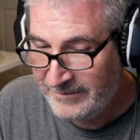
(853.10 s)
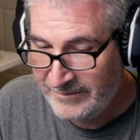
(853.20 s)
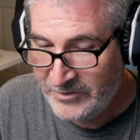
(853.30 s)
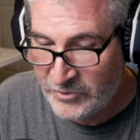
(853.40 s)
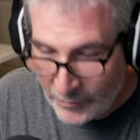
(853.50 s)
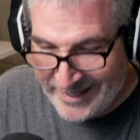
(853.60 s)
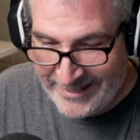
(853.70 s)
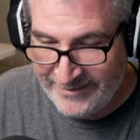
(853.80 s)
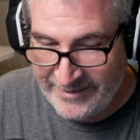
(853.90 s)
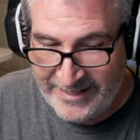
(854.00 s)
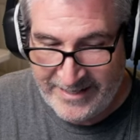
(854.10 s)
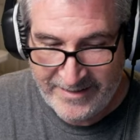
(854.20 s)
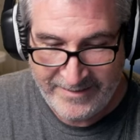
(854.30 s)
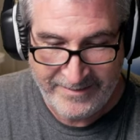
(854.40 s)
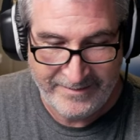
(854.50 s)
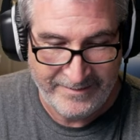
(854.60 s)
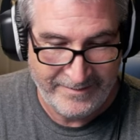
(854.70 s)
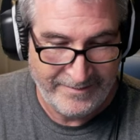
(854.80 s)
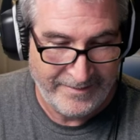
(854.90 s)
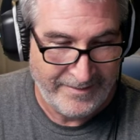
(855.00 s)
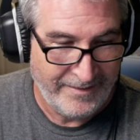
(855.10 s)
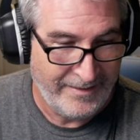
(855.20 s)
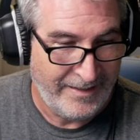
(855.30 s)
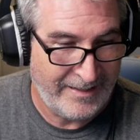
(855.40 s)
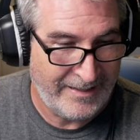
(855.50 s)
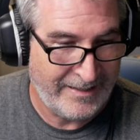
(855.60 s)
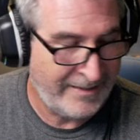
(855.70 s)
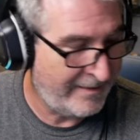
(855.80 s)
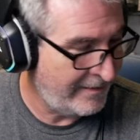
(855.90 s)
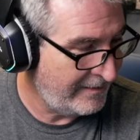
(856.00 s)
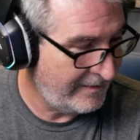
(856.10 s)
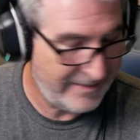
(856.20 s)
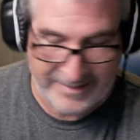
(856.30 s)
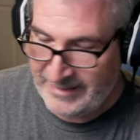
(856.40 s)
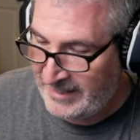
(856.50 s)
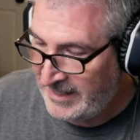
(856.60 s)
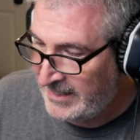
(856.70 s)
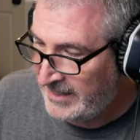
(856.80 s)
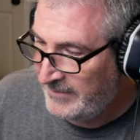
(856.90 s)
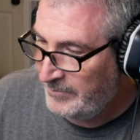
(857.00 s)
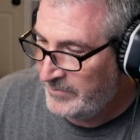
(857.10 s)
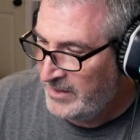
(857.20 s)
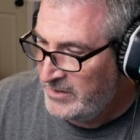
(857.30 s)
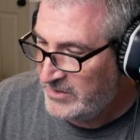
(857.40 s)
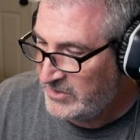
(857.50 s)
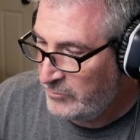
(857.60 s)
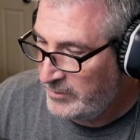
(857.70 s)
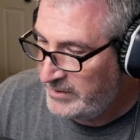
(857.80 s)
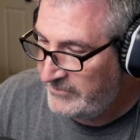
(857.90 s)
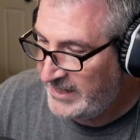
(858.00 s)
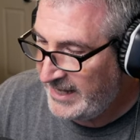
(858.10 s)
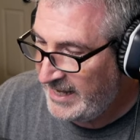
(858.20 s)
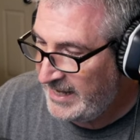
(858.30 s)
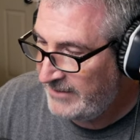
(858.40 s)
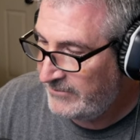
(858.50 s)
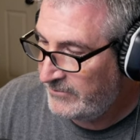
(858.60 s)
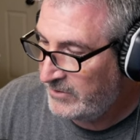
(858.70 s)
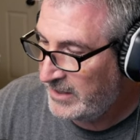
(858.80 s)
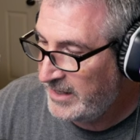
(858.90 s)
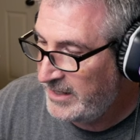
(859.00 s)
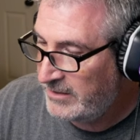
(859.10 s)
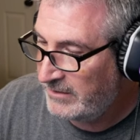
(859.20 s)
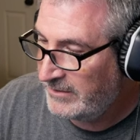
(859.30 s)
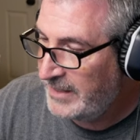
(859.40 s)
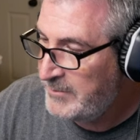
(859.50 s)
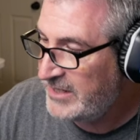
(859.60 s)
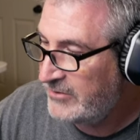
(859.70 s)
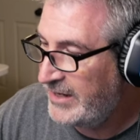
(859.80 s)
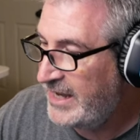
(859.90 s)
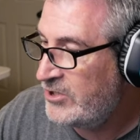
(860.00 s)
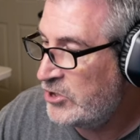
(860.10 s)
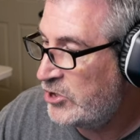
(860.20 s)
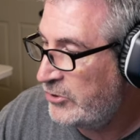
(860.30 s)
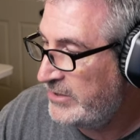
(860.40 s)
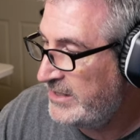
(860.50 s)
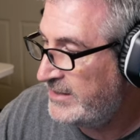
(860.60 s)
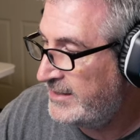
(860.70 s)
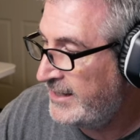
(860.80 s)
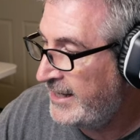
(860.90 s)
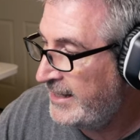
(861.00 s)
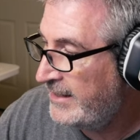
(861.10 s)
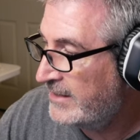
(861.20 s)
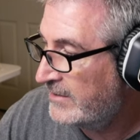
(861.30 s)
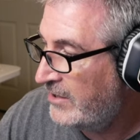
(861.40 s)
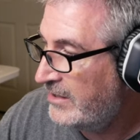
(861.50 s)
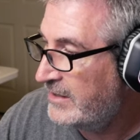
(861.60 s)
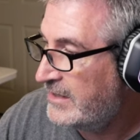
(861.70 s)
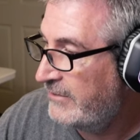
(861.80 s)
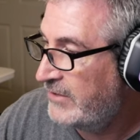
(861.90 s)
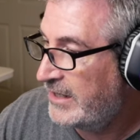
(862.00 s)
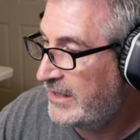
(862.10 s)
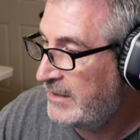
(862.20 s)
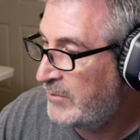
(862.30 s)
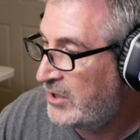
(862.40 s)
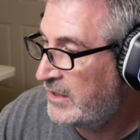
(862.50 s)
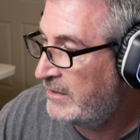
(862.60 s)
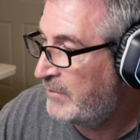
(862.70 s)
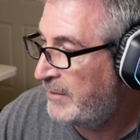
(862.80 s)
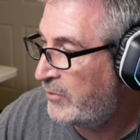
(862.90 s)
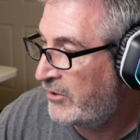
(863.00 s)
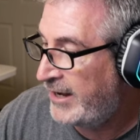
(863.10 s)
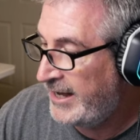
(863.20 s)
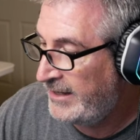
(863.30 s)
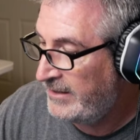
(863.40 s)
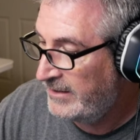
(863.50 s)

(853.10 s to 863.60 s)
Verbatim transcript: Certainly. Let's see. So what if I have... Here, let me go ahead and show you Z, as long as I've got him on my brain.